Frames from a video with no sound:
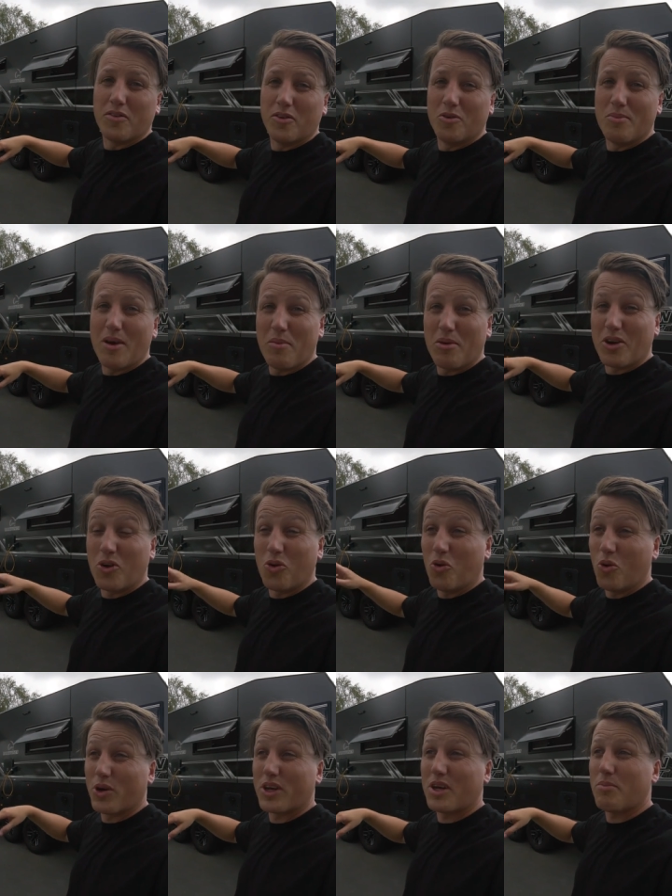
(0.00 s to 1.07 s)
full, maybe a
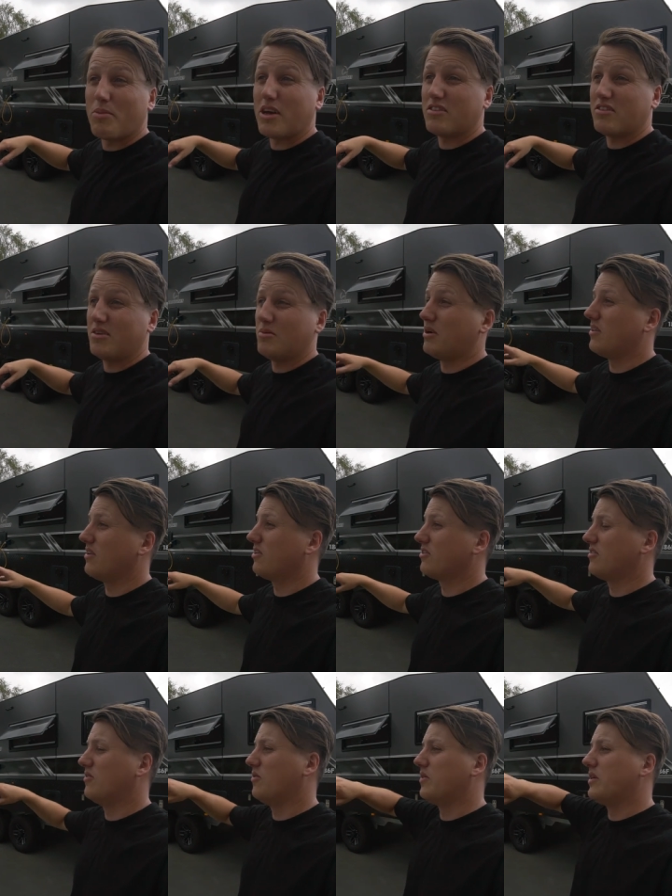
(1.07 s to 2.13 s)
quarter capacity by the
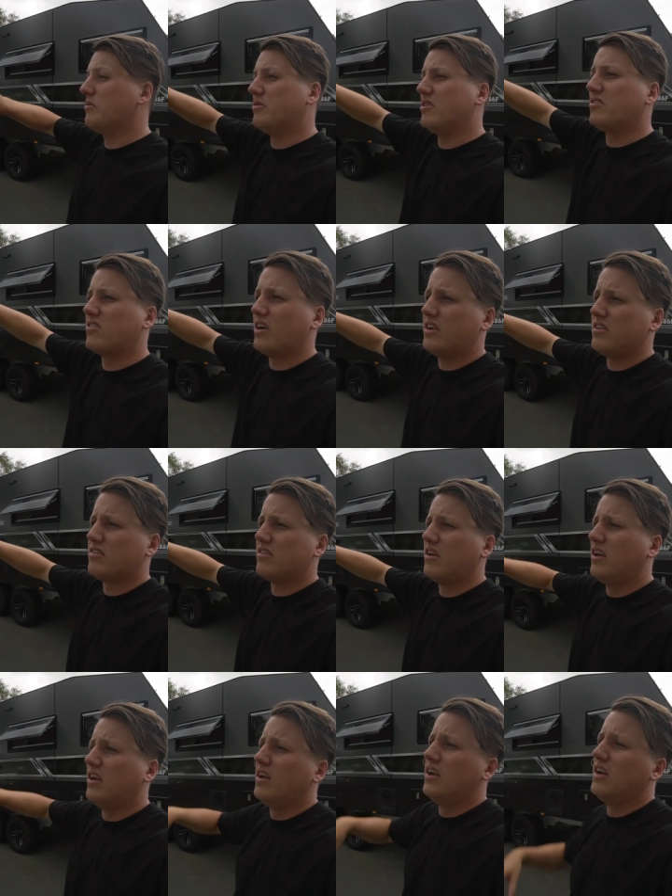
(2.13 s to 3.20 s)
looks of all the empty sites.
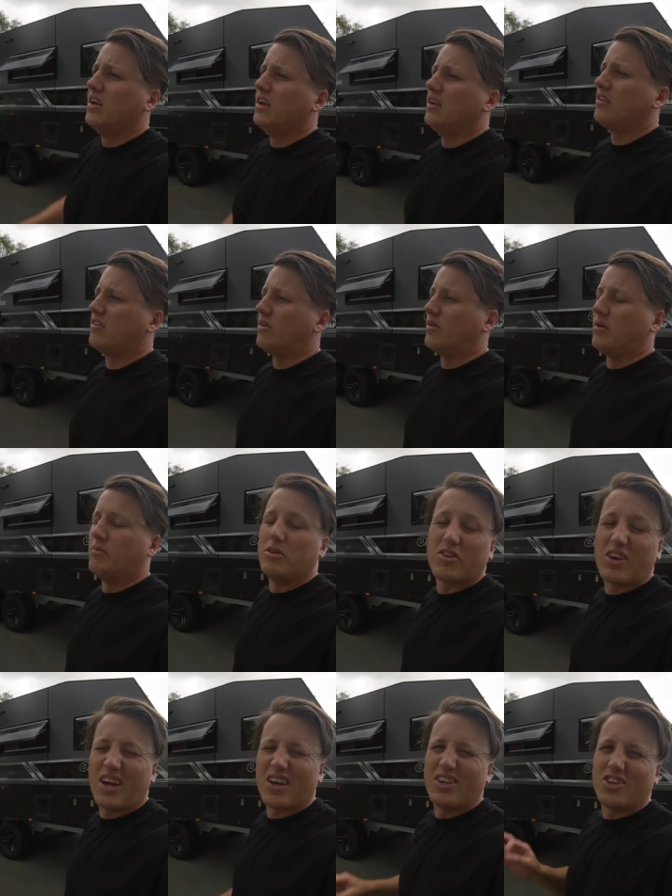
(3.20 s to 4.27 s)
So um, it's
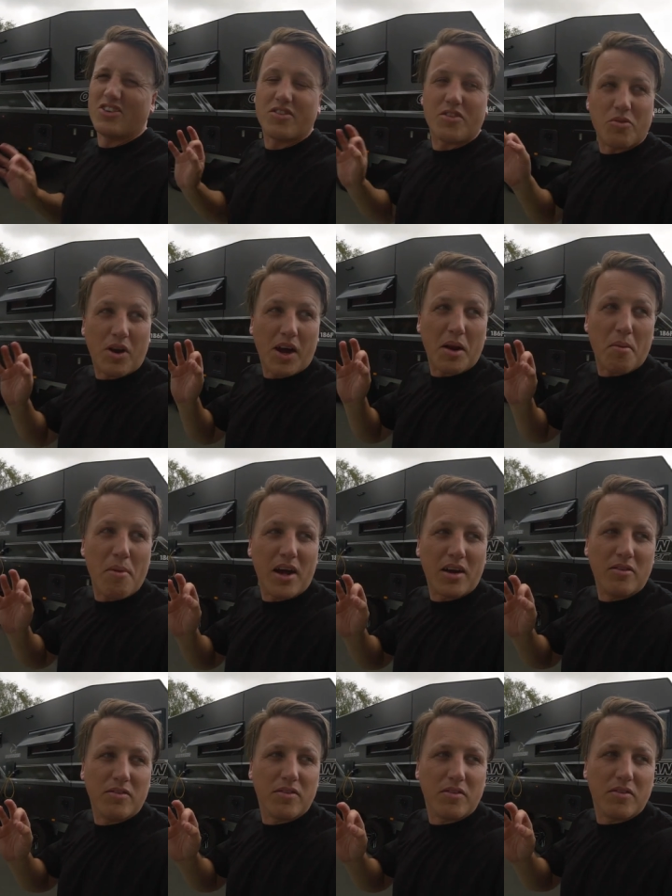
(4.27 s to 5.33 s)
kind of just the right
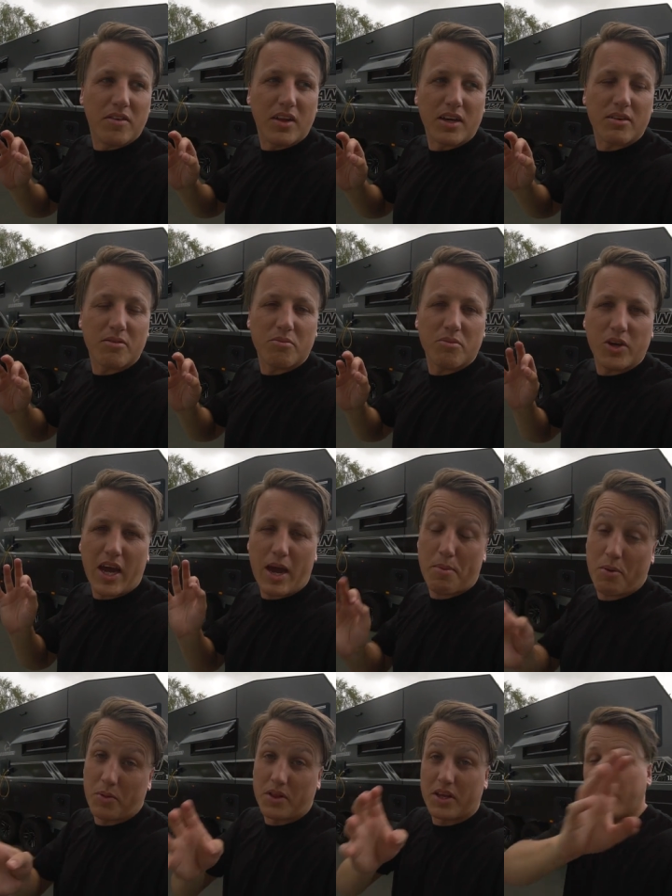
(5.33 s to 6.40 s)
amount of like
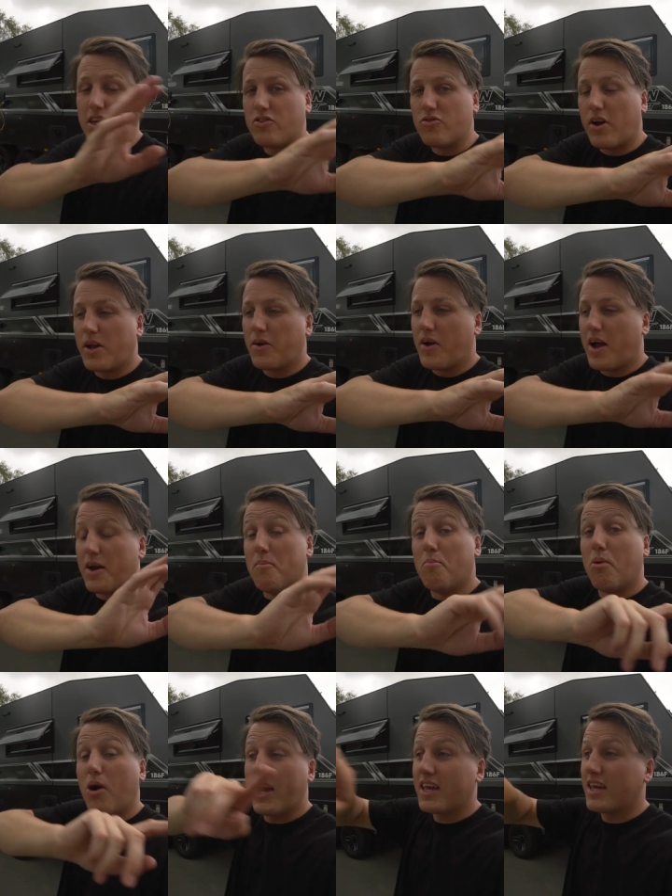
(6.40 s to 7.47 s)
happy with the kids running around and
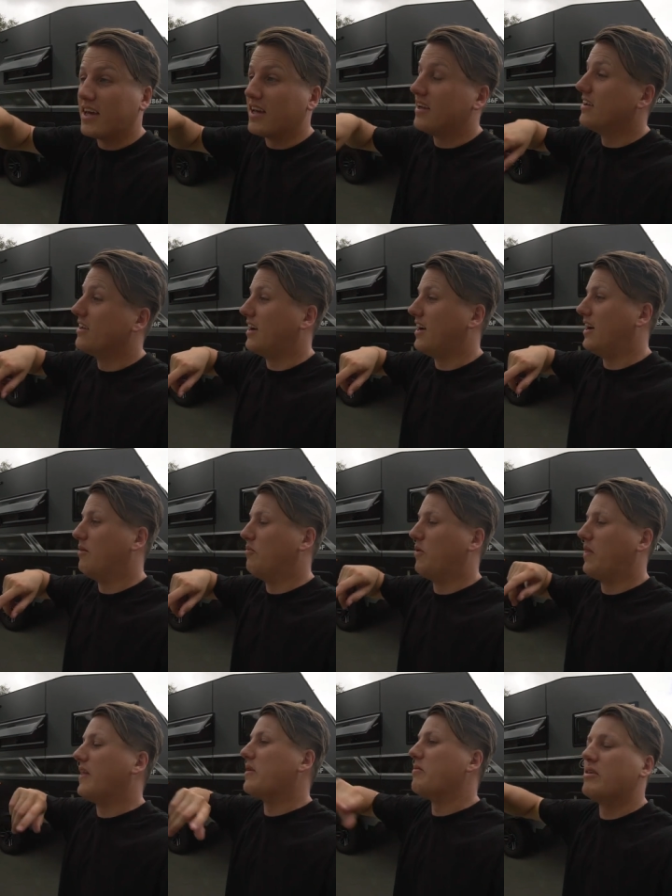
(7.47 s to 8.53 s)
biking um,
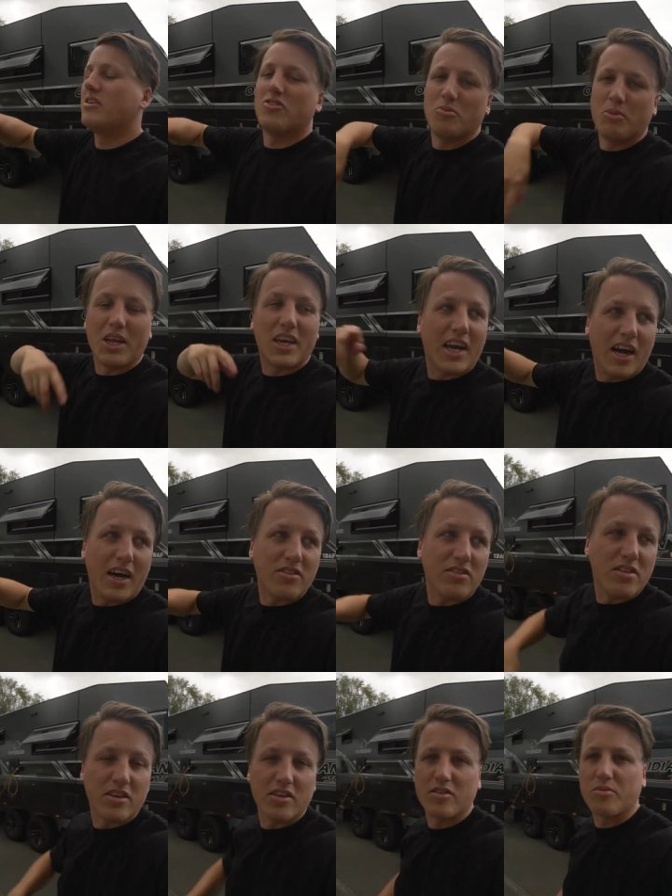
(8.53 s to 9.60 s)
without there being too many cars
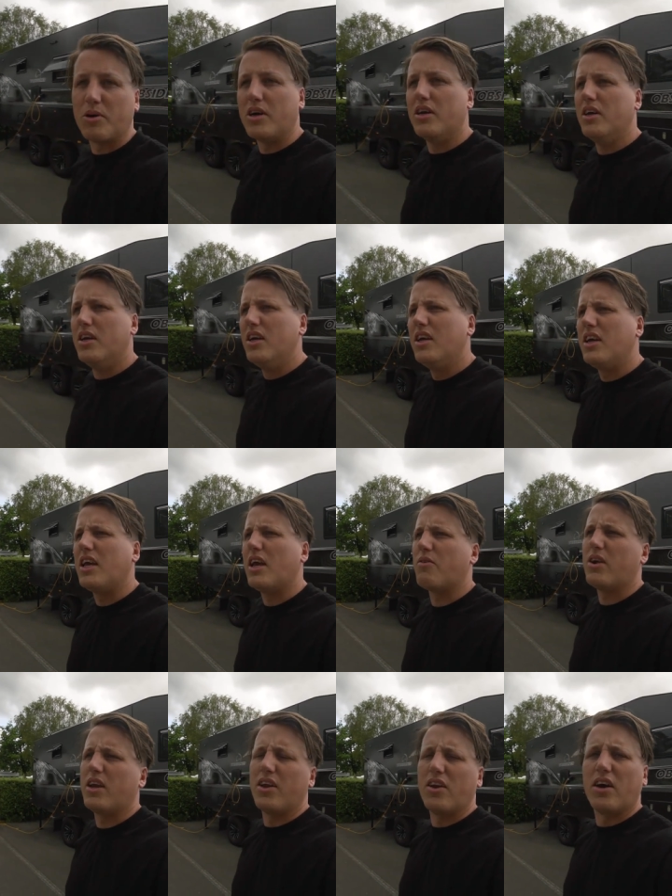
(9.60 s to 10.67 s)
and things. But yeah,
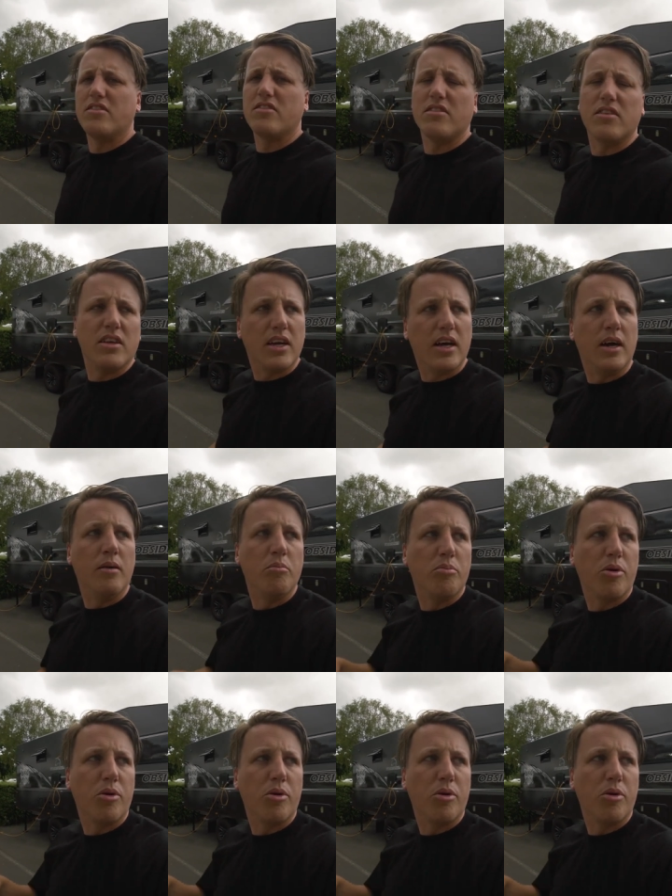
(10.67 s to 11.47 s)
really nice. Um,